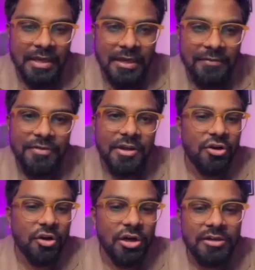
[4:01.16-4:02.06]
If you're
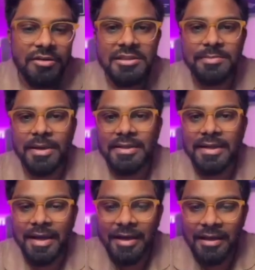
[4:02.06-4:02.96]
not going to spend
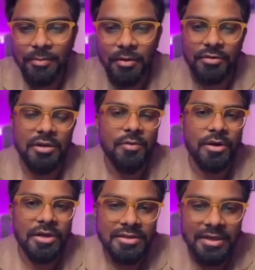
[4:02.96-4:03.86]
that high amount, now
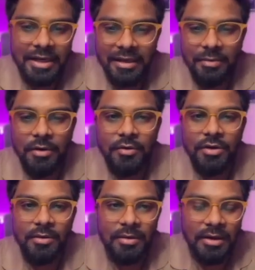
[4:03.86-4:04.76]
what is the high
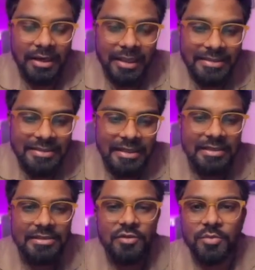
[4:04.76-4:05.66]
amount? Let's
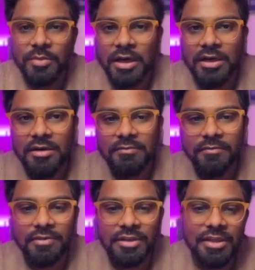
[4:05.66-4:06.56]
assume
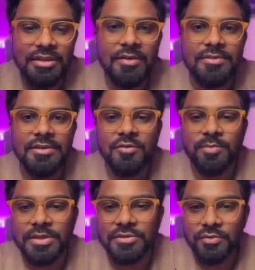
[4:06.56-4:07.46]
3,000
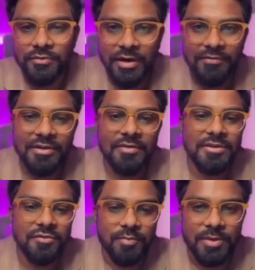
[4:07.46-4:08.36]
rupees to
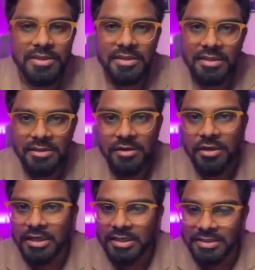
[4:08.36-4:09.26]
5,000 rupees is a
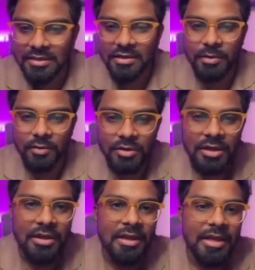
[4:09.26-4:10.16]
decent amount.
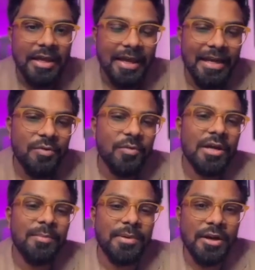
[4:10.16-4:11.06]

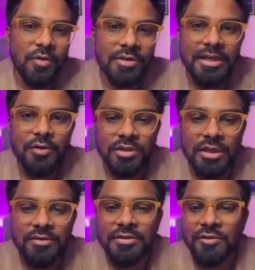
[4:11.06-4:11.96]
Anywhere below than
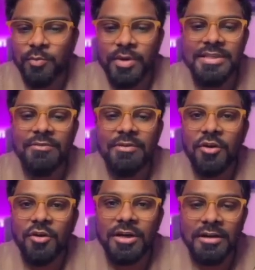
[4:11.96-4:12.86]
2,000 rupees, I will
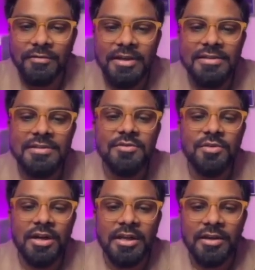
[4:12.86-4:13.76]
not advise you
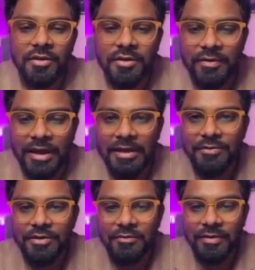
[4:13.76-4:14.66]
to click on
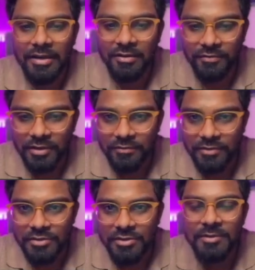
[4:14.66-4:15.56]
value of
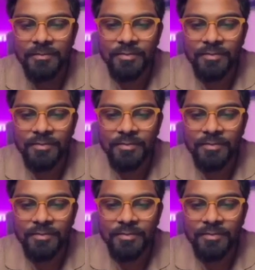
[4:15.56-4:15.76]
conversions